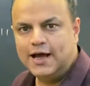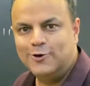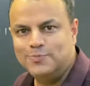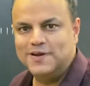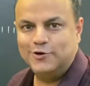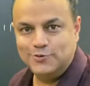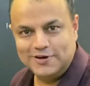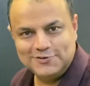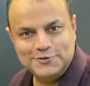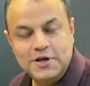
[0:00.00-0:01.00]
I hope now you
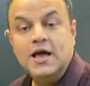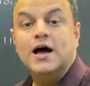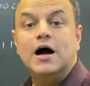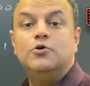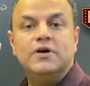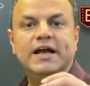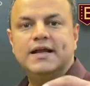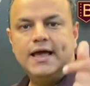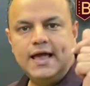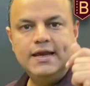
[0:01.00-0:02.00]
understood how to
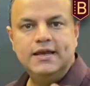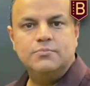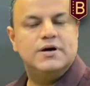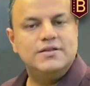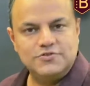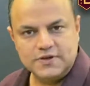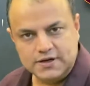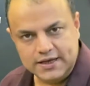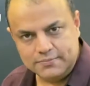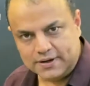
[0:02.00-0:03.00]
get any number
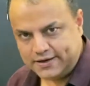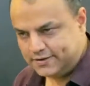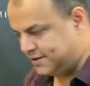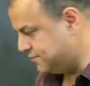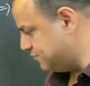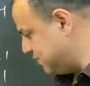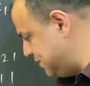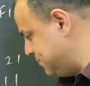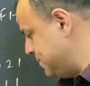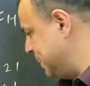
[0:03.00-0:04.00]
instantly in binary,
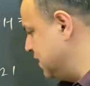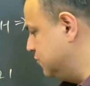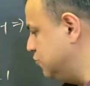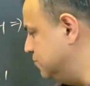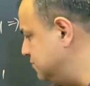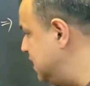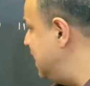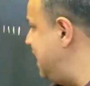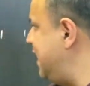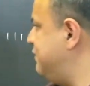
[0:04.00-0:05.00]
right? So,
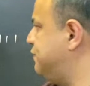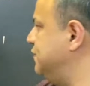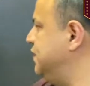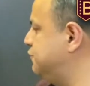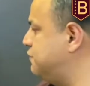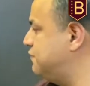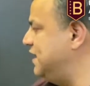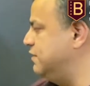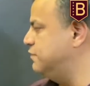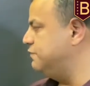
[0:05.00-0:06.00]
F is
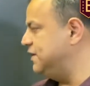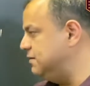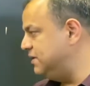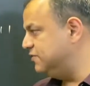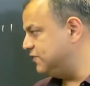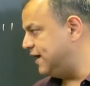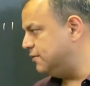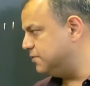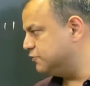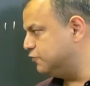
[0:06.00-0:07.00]
15. 15 means
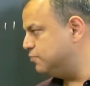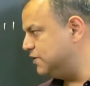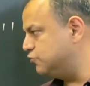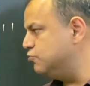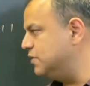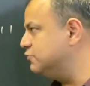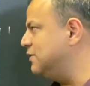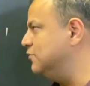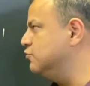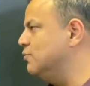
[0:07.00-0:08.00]
8 plus 4 plus 2 plus
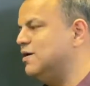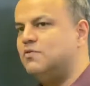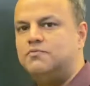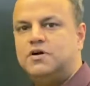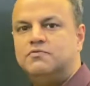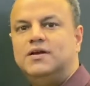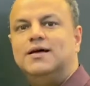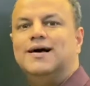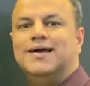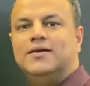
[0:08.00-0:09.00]
1. So, 1, 1, 1,
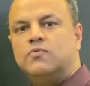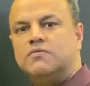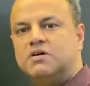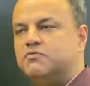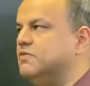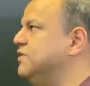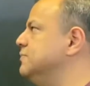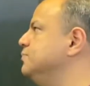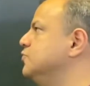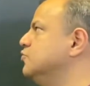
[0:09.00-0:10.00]
1, again 1, 1, 1, 1.
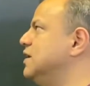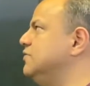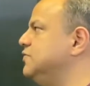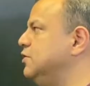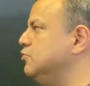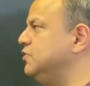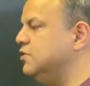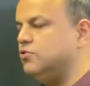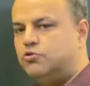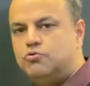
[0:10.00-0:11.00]
So, that is 0,
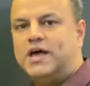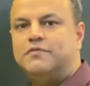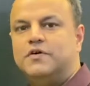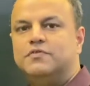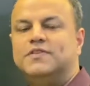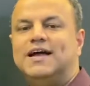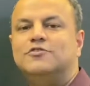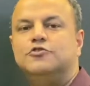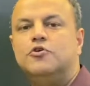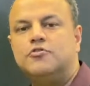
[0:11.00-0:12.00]
0 to FF.
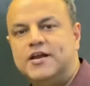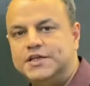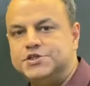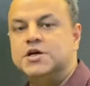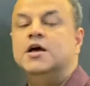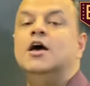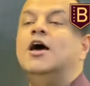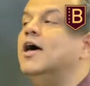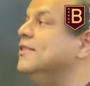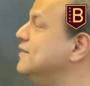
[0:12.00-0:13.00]
That's your range.
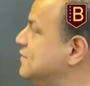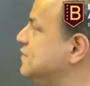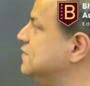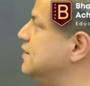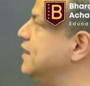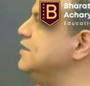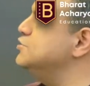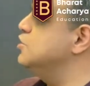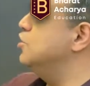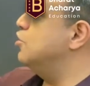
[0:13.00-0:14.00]
This is the
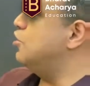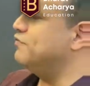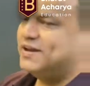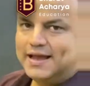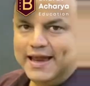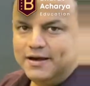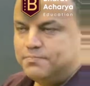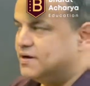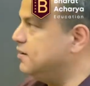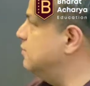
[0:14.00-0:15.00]
range of an
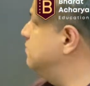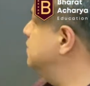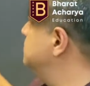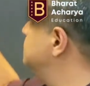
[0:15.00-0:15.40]
8-bit number.